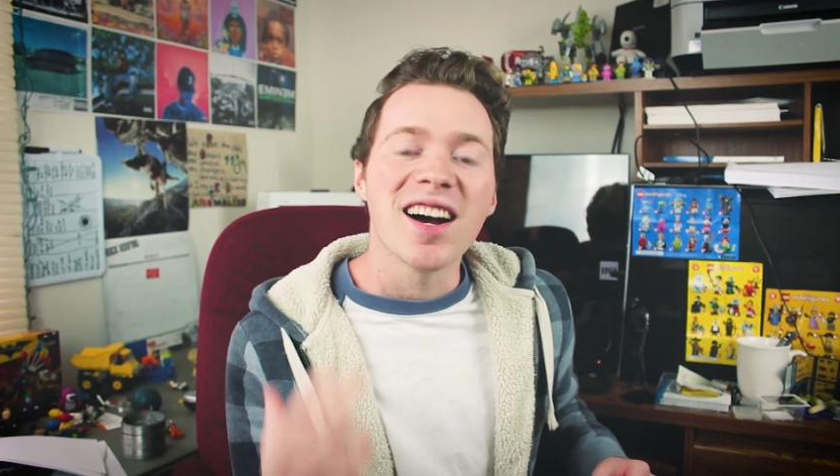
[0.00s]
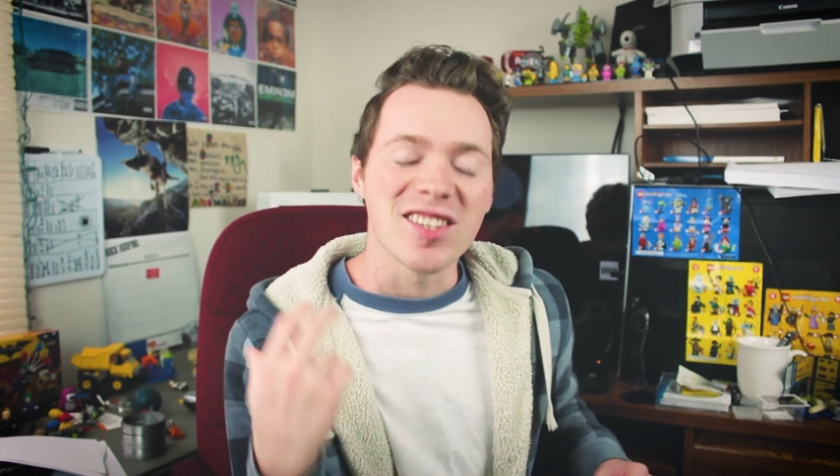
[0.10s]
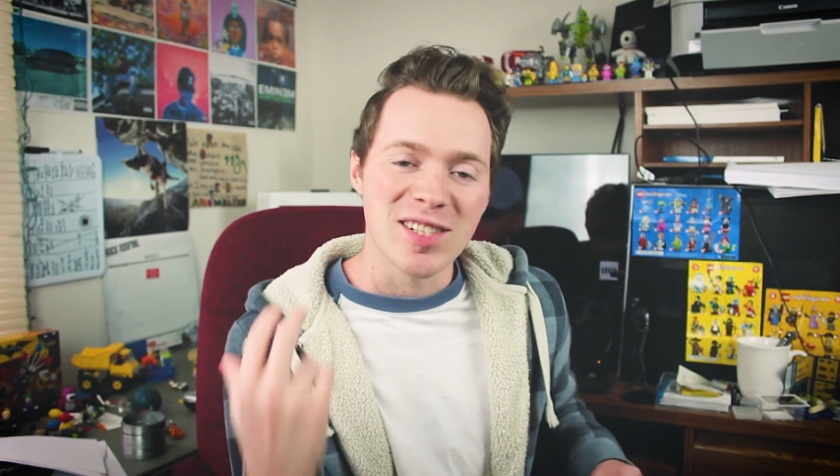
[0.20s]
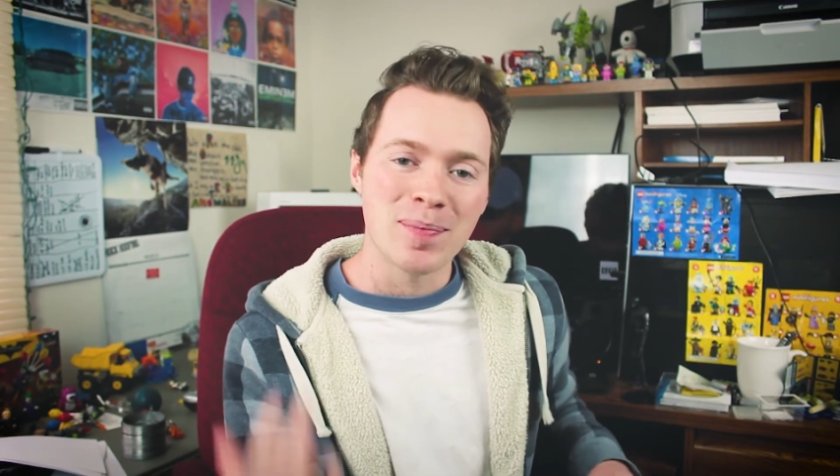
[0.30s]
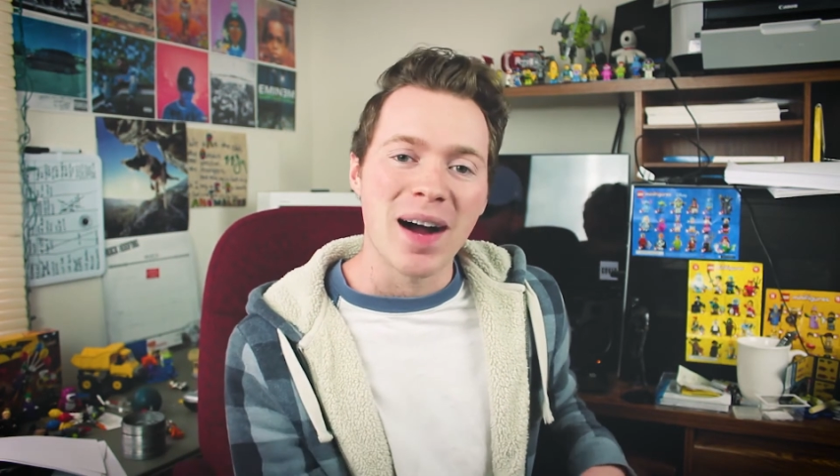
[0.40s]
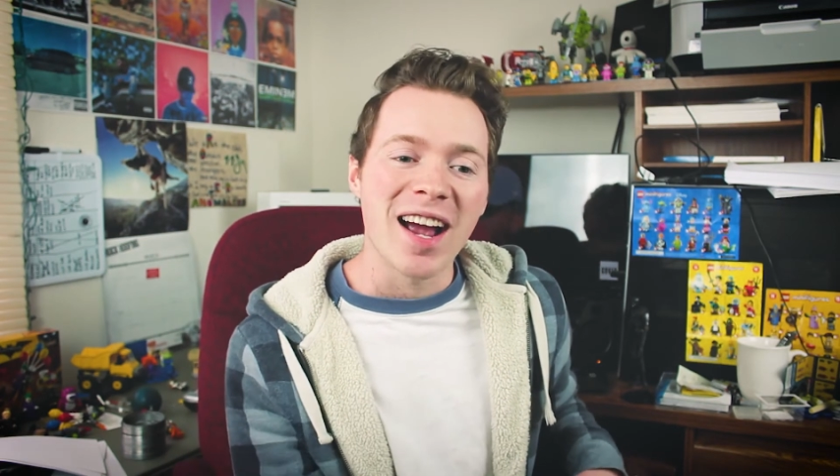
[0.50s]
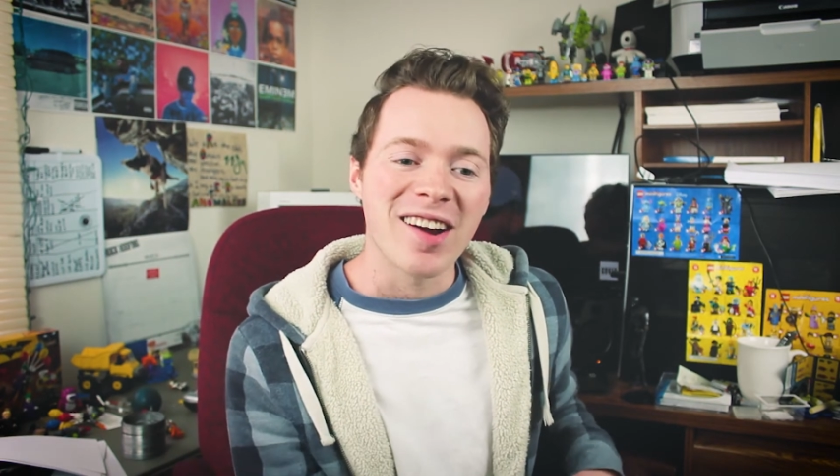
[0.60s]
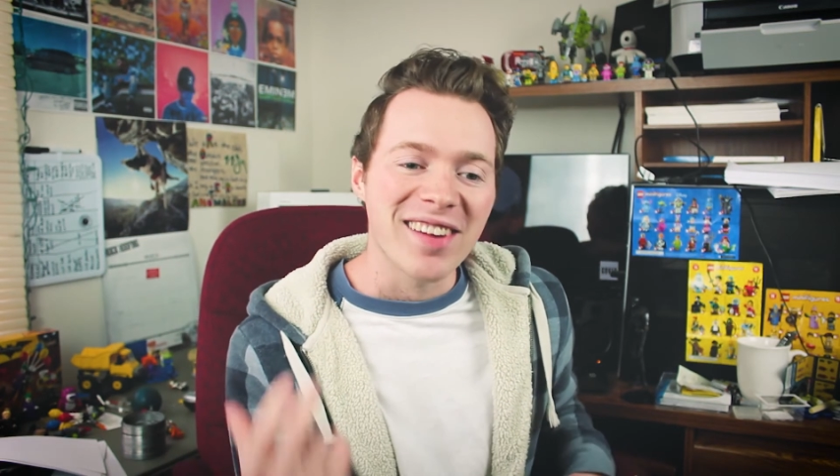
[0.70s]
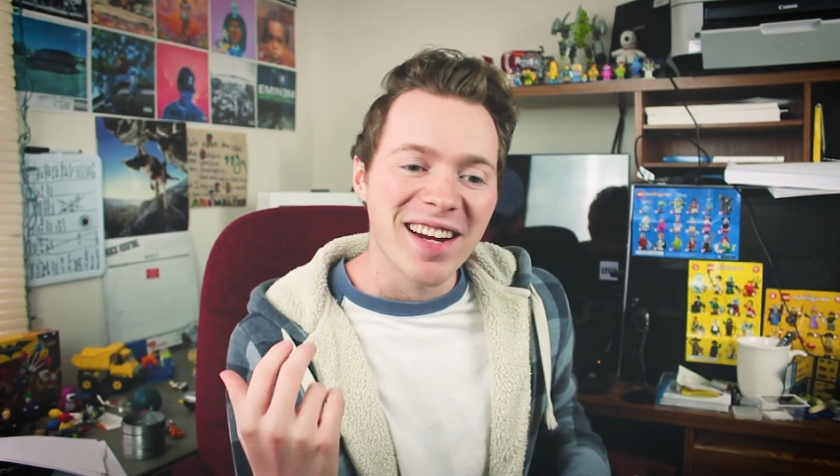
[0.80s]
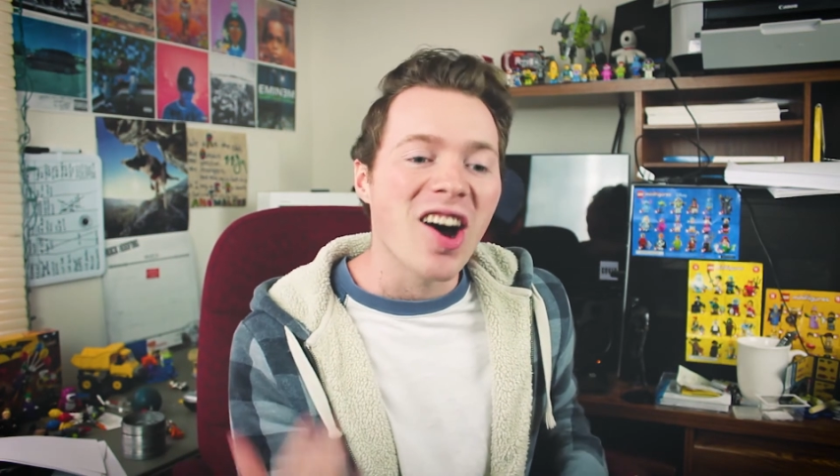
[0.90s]

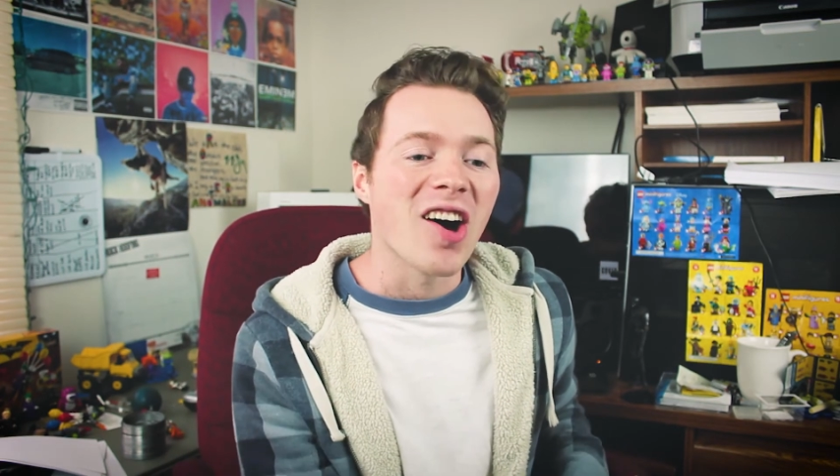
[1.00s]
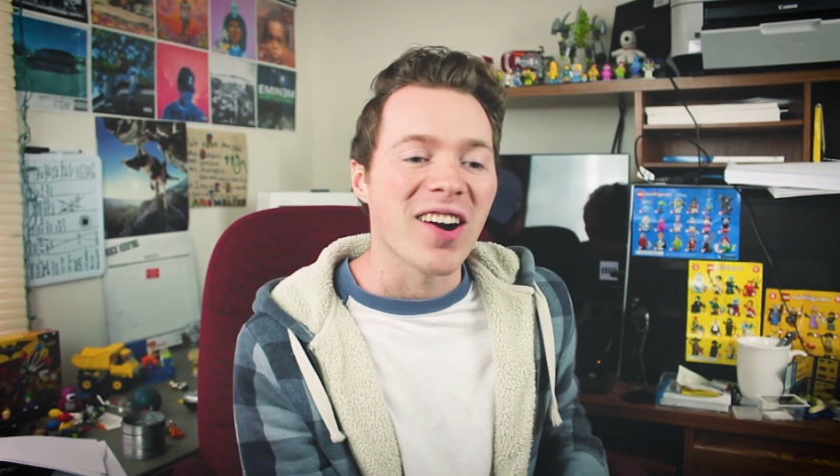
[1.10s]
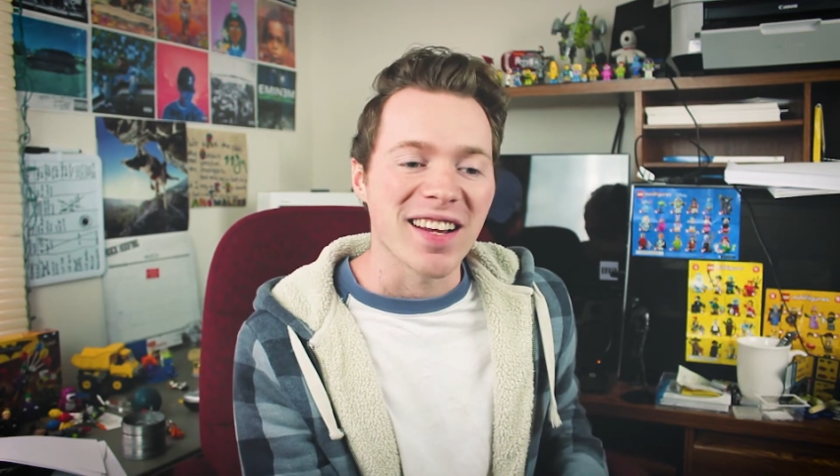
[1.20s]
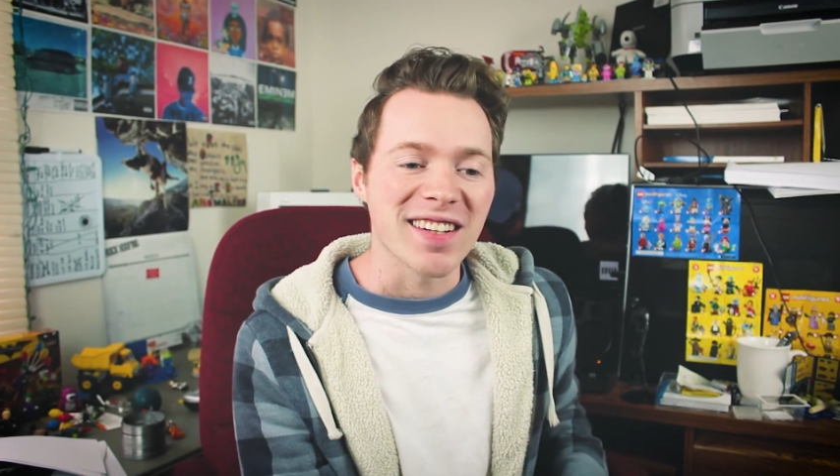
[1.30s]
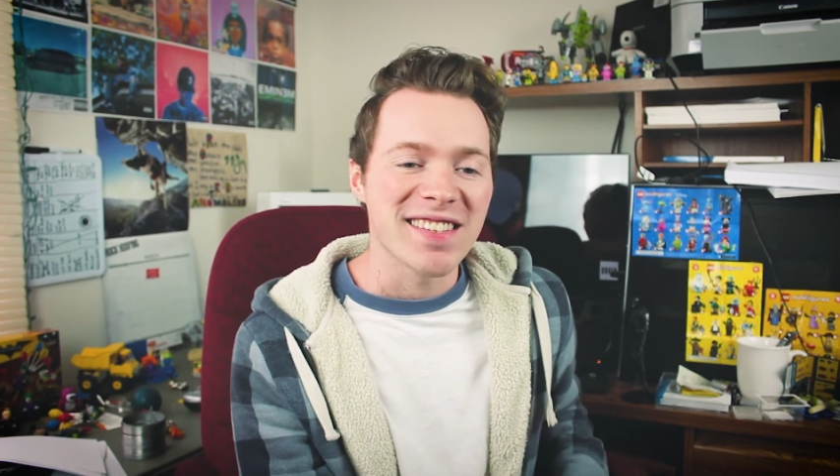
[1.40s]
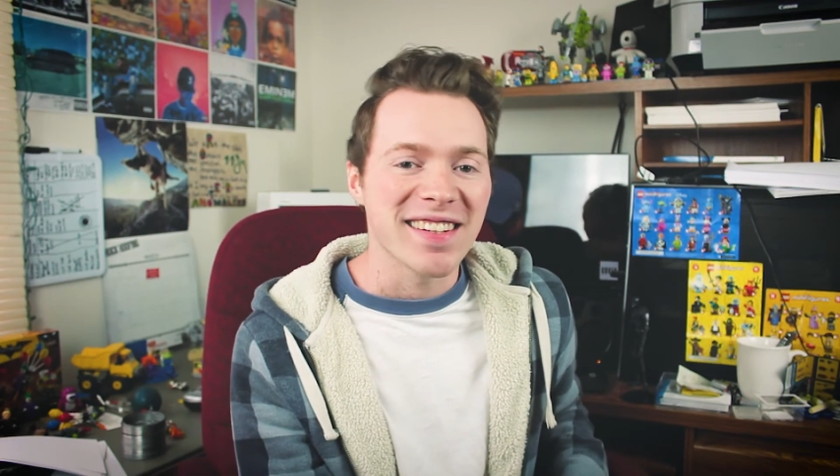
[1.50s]
aspiring artist